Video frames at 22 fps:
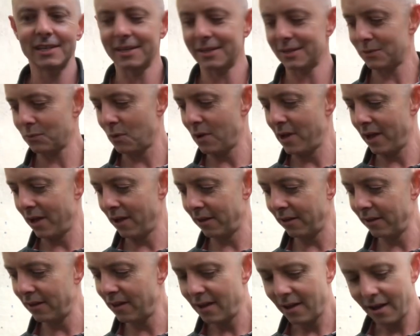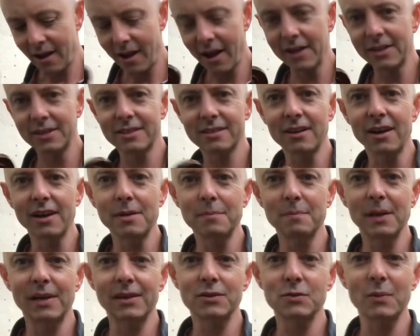as well, I decided,
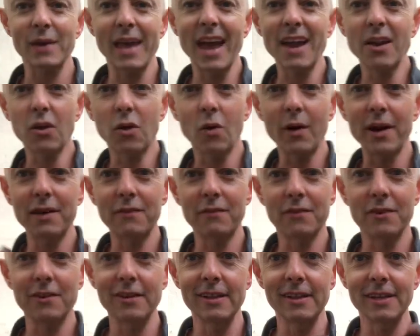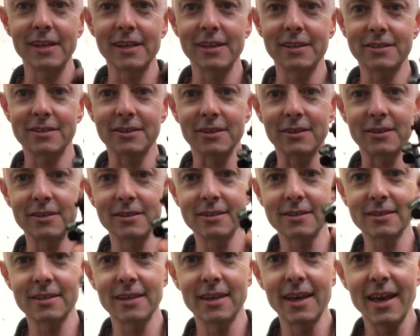because we had quite a few Gliga
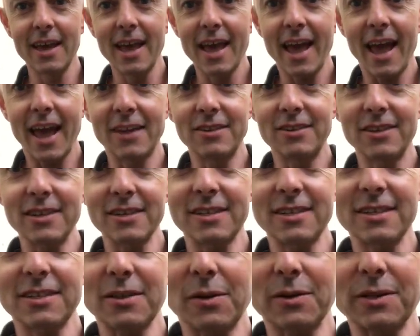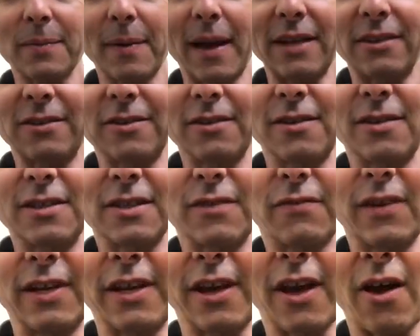2s, and just as I was about to do this
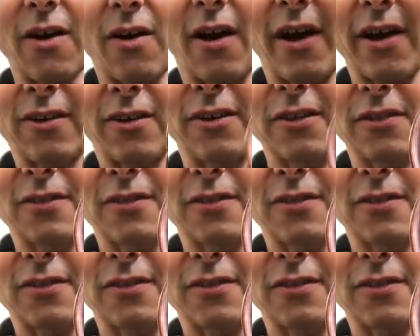video, I got